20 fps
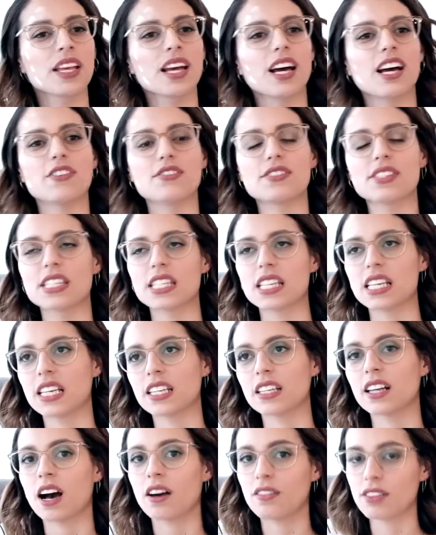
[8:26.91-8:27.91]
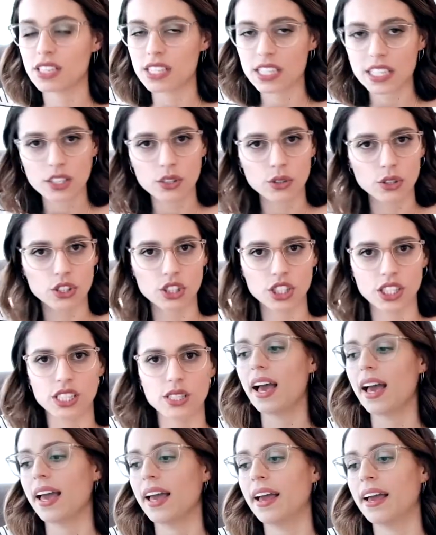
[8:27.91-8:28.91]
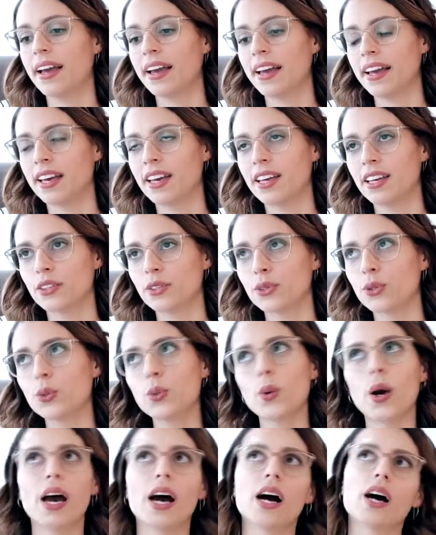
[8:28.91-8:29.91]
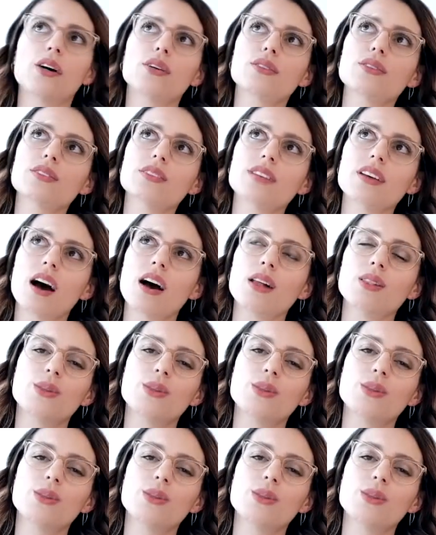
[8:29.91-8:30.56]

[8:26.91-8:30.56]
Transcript: I've seen obviously Gucci, and who else?